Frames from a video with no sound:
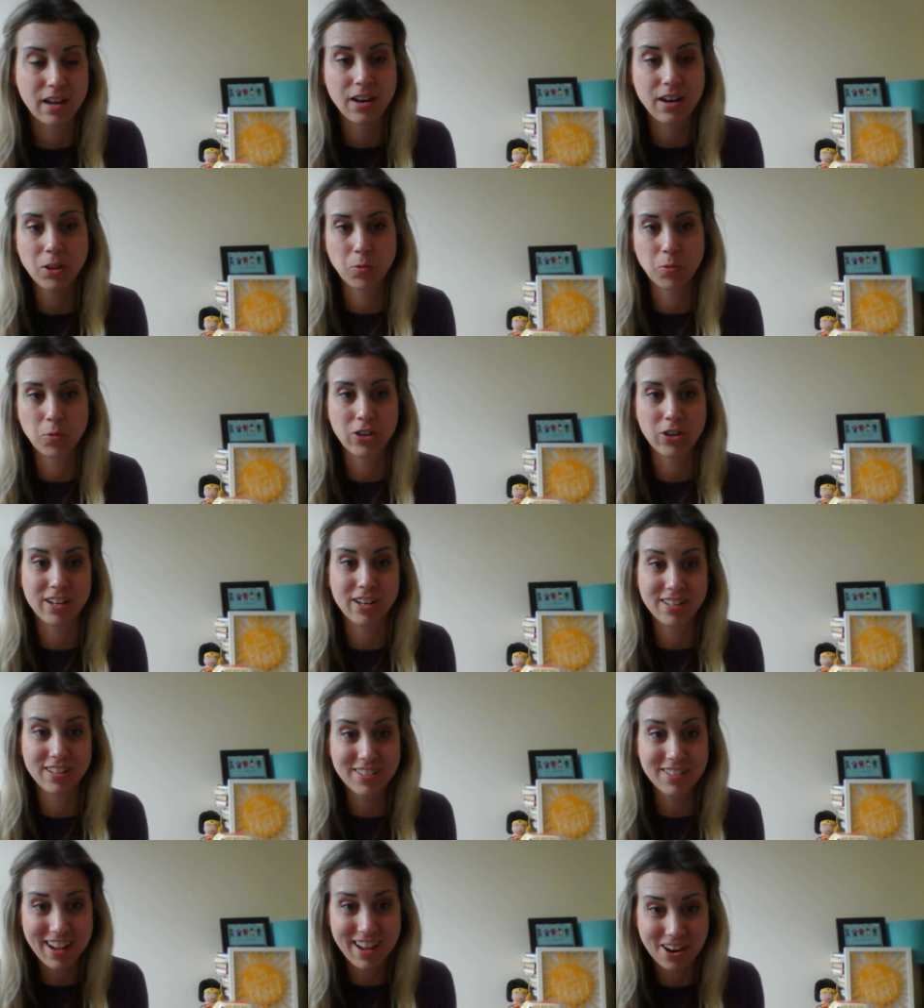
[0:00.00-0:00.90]
another book at a
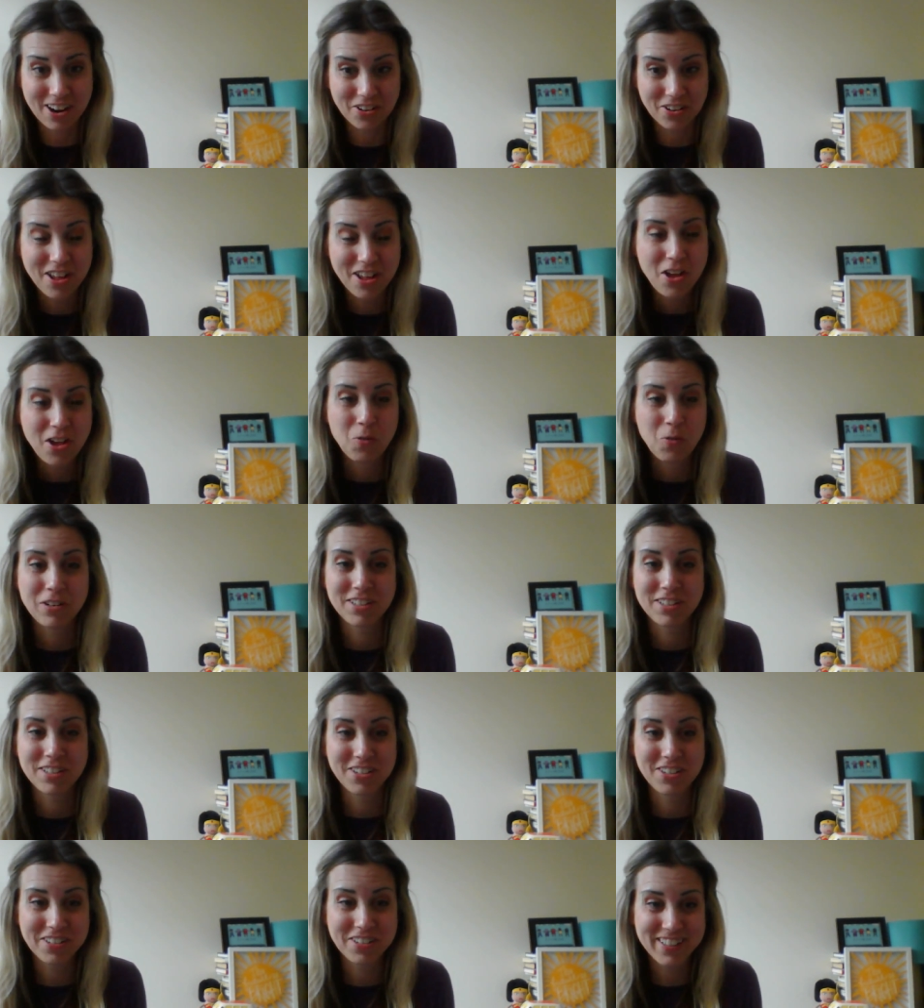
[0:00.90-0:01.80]
discount, which
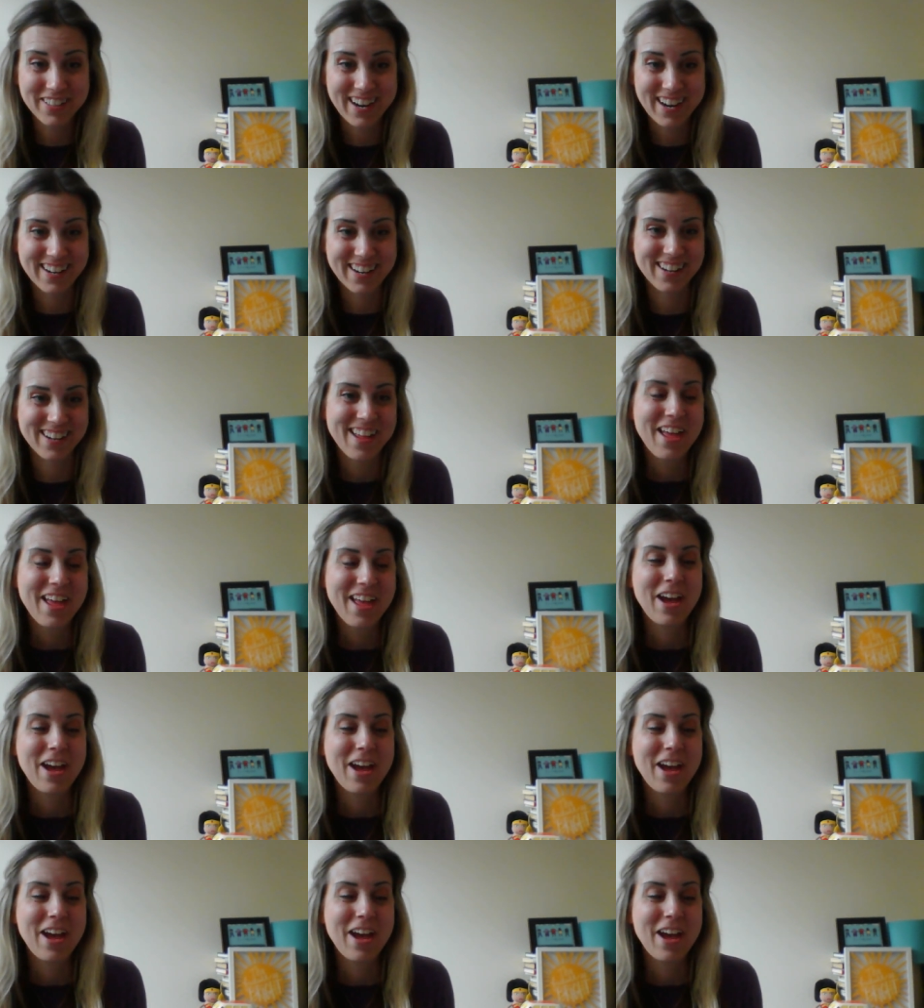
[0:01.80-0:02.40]
is so exciting.